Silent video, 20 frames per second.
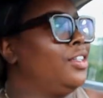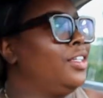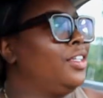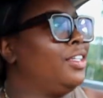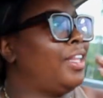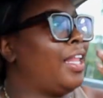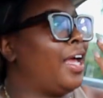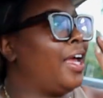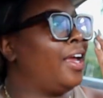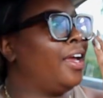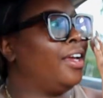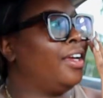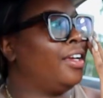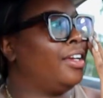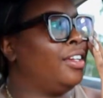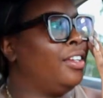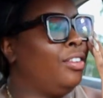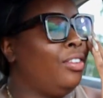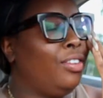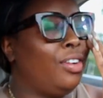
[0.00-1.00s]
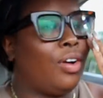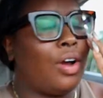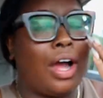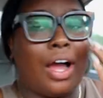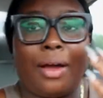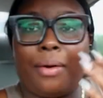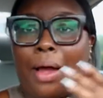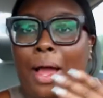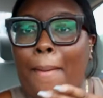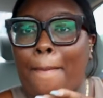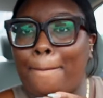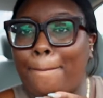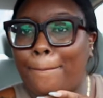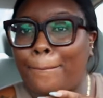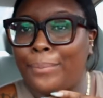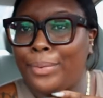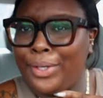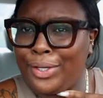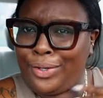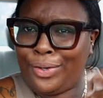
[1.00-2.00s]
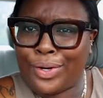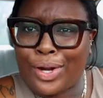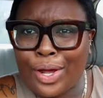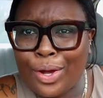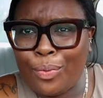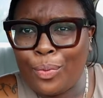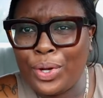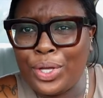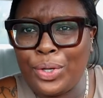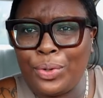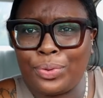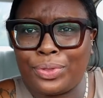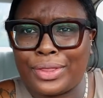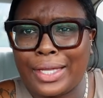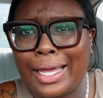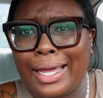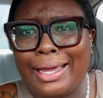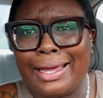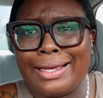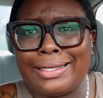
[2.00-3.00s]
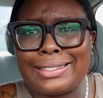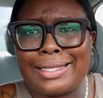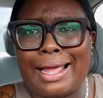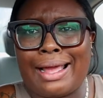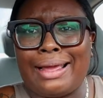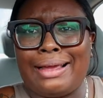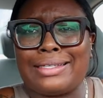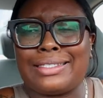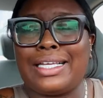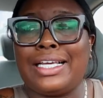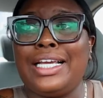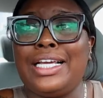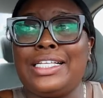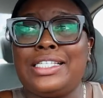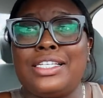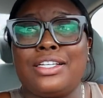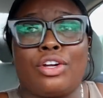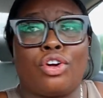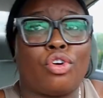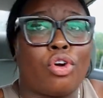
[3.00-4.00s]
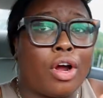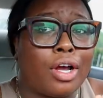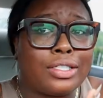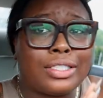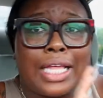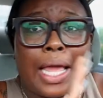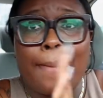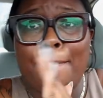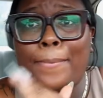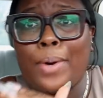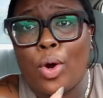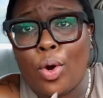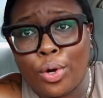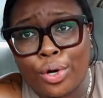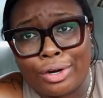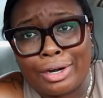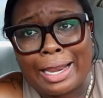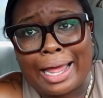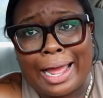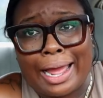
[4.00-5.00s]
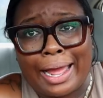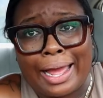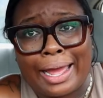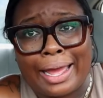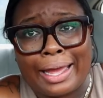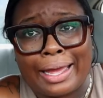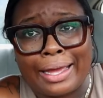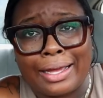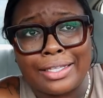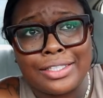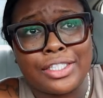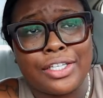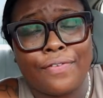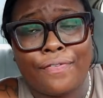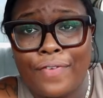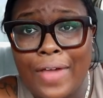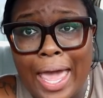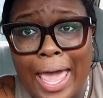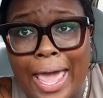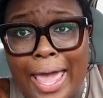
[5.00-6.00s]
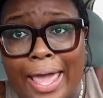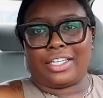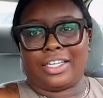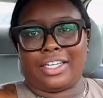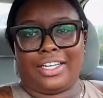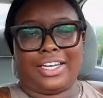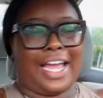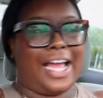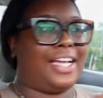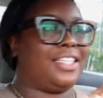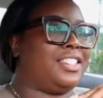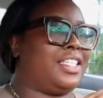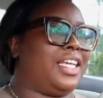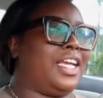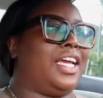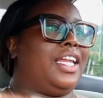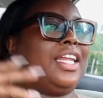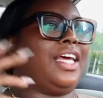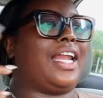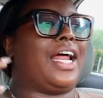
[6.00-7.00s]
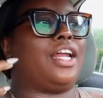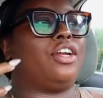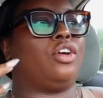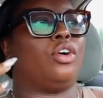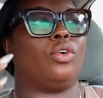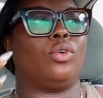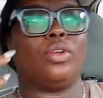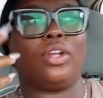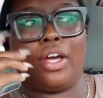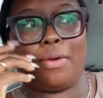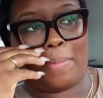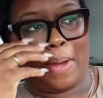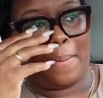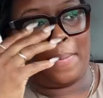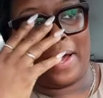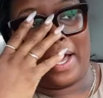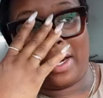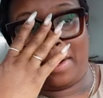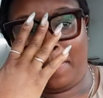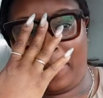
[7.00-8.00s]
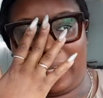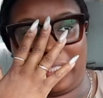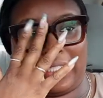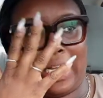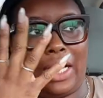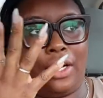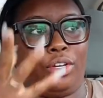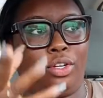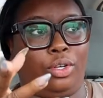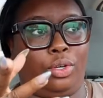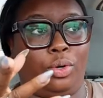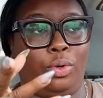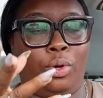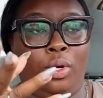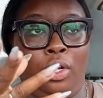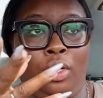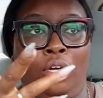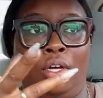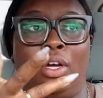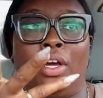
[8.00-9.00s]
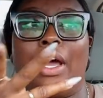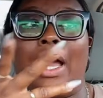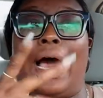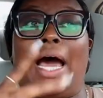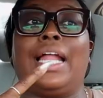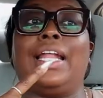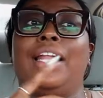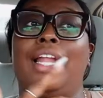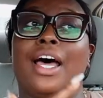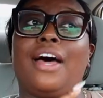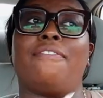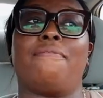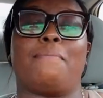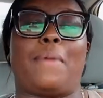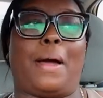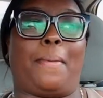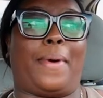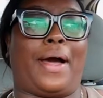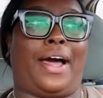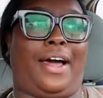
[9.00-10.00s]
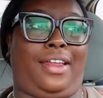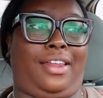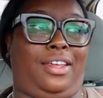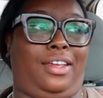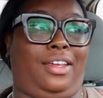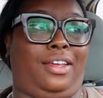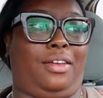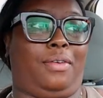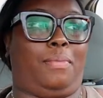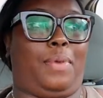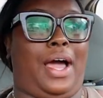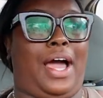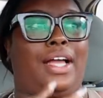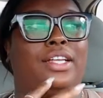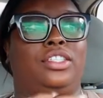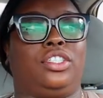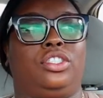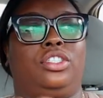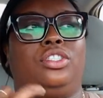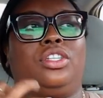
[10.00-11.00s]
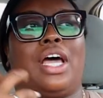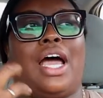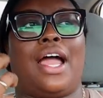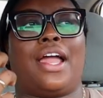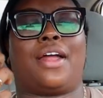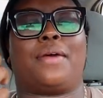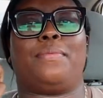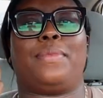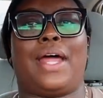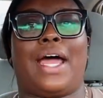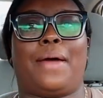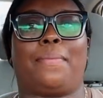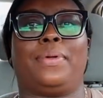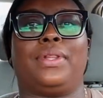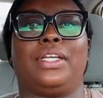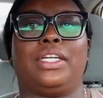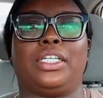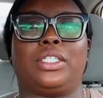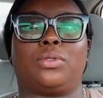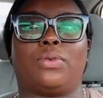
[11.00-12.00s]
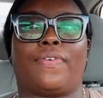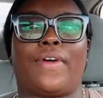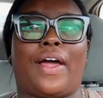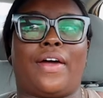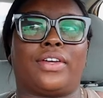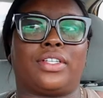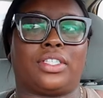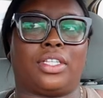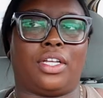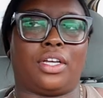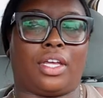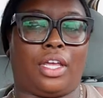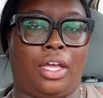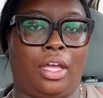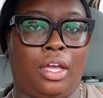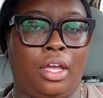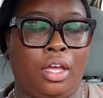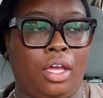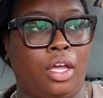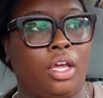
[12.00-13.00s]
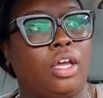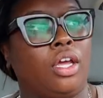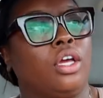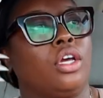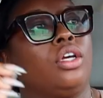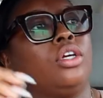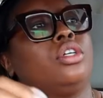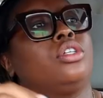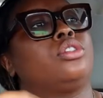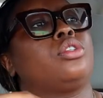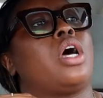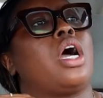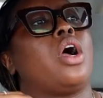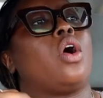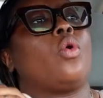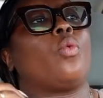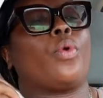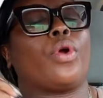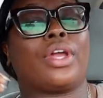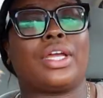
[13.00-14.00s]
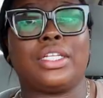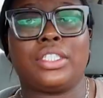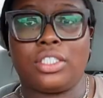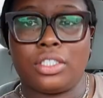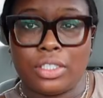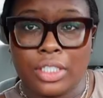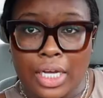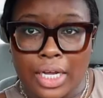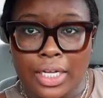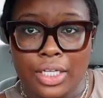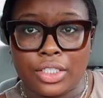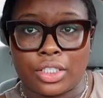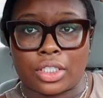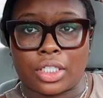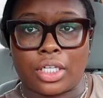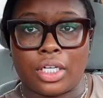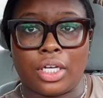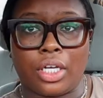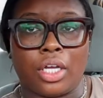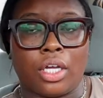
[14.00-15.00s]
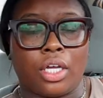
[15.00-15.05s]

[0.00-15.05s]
like you know I, am you know, what you think it's like it's easy to cross that borderline to fat. Not saying that I don't love my body because I do. I love my body, but I just, I am not pleased with how it's looking. So I'm working to change it.